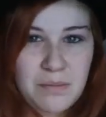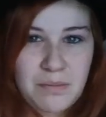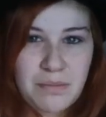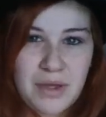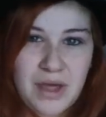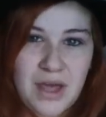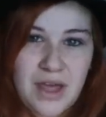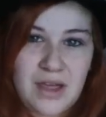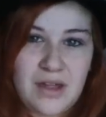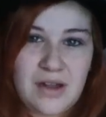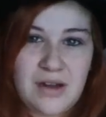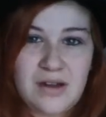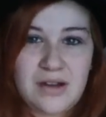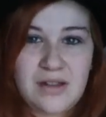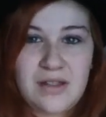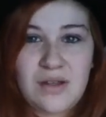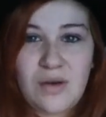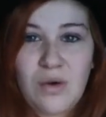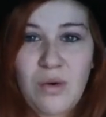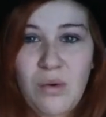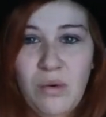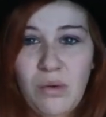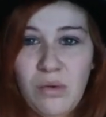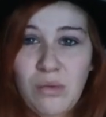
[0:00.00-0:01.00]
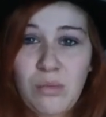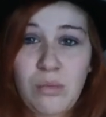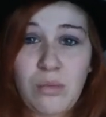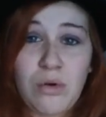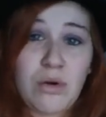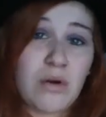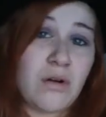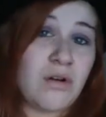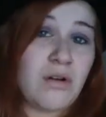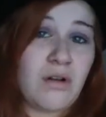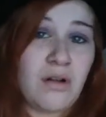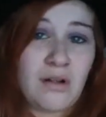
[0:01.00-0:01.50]
but the whole
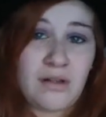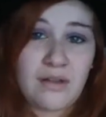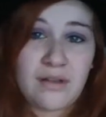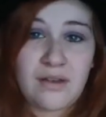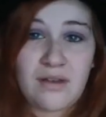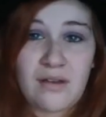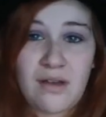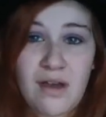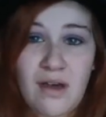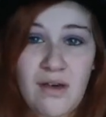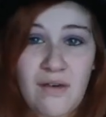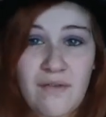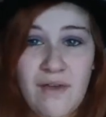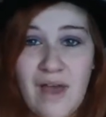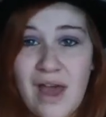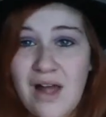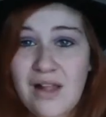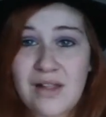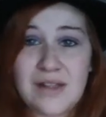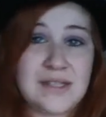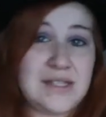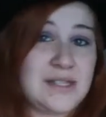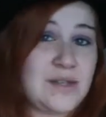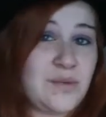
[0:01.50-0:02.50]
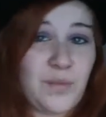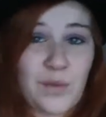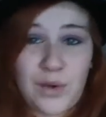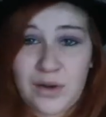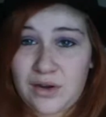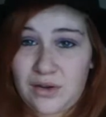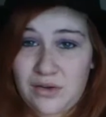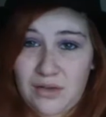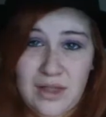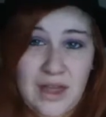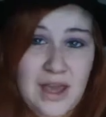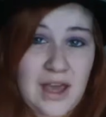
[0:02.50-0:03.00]
world of Alice in
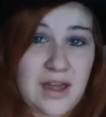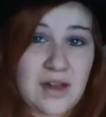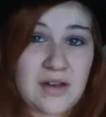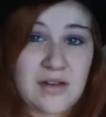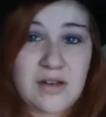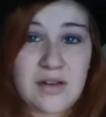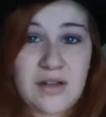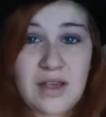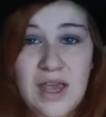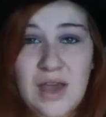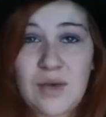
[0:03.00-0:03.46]
Wonderland